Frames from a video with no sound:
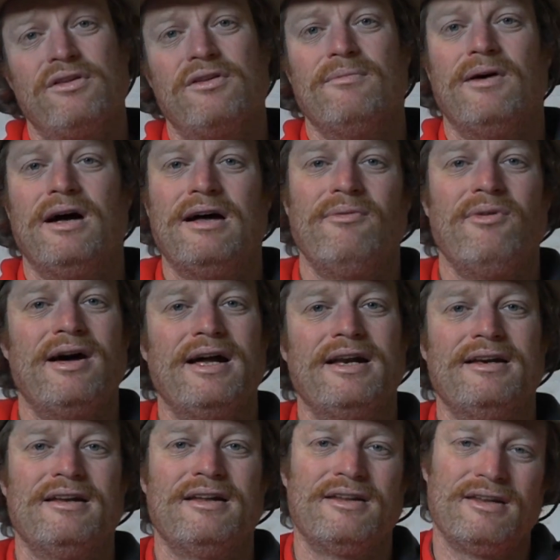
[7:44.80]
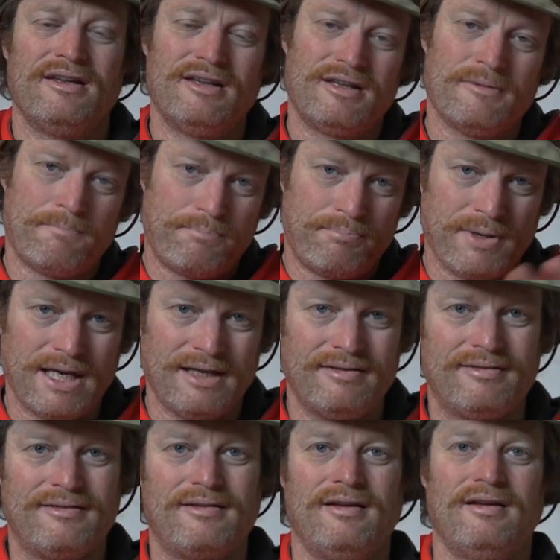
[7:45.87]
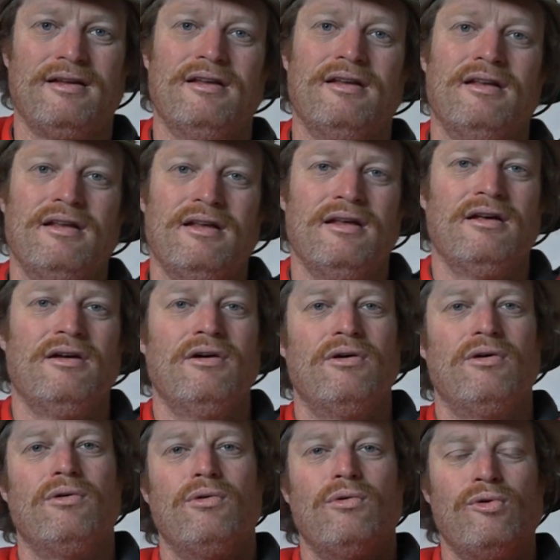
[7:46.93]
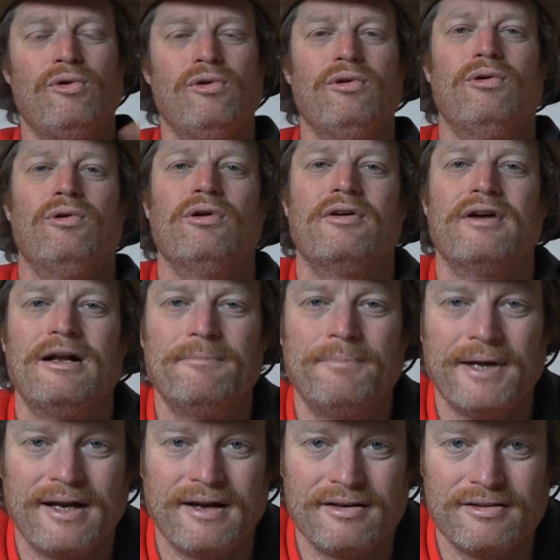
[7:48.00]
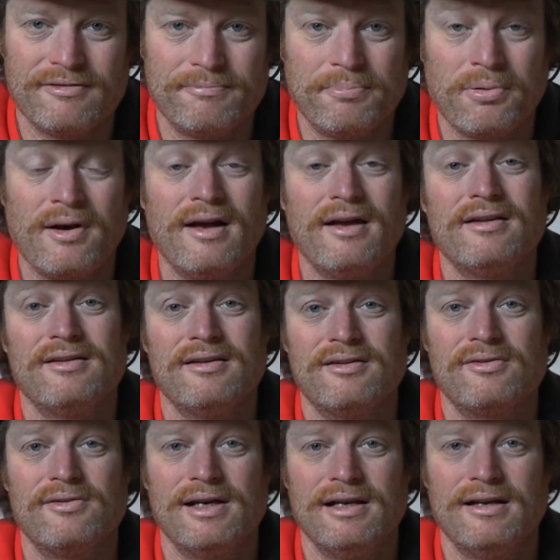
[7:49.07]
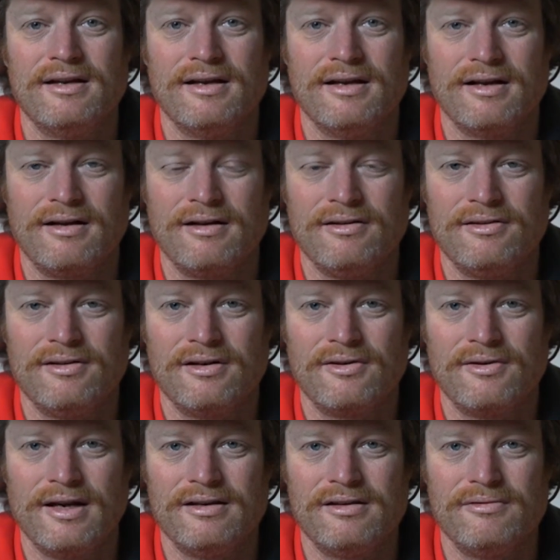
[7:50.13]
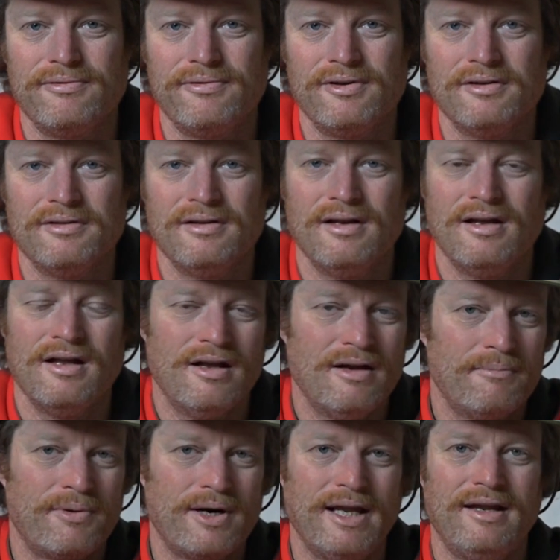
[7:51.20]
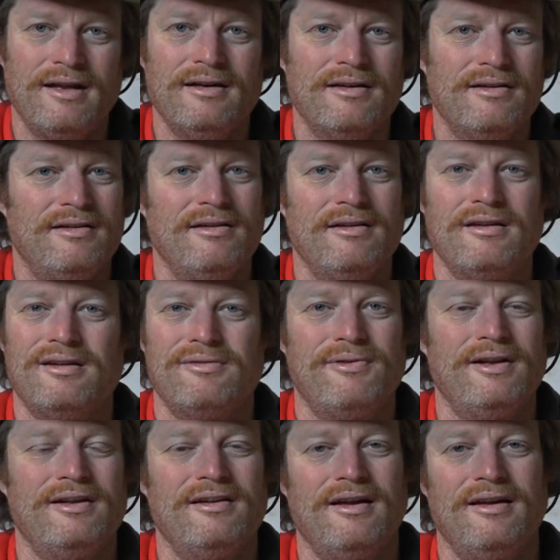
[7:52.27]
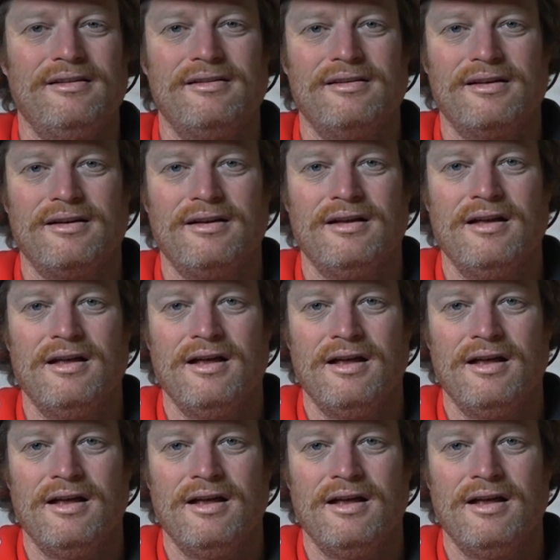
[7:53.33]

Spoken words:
To my mind, the best all-around package of price is really a consideration for you. Braking distance is fantastic.